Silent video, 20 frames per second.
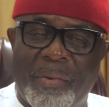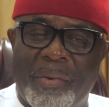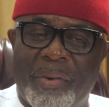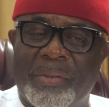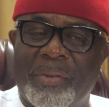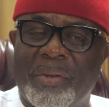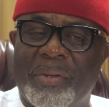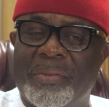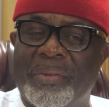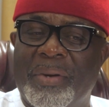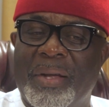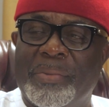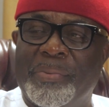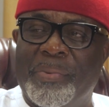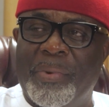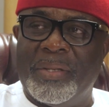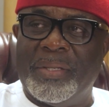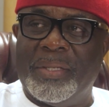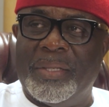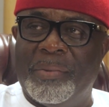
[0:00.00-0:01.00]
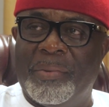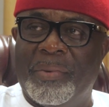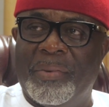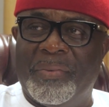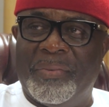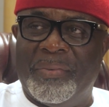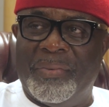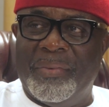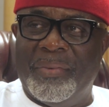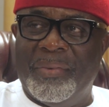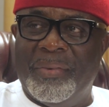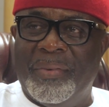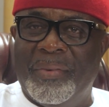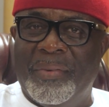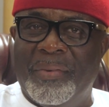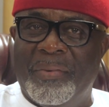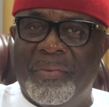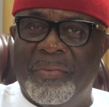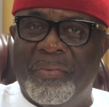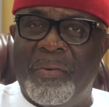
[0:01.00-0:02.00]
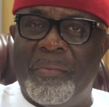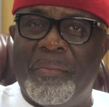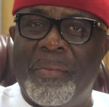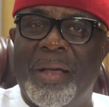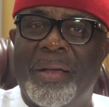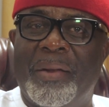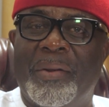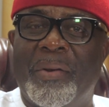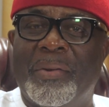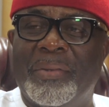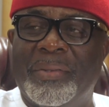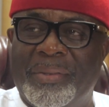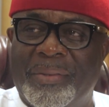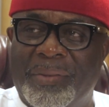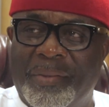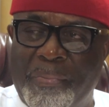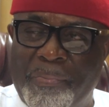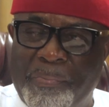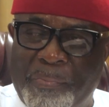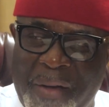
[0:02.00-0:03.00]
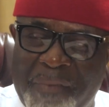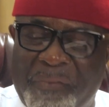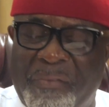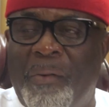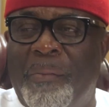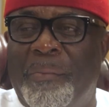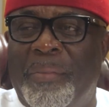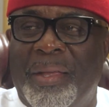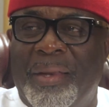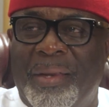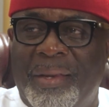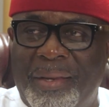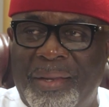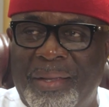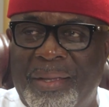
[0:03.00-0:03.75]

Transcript: of what I'm responsible for my not performing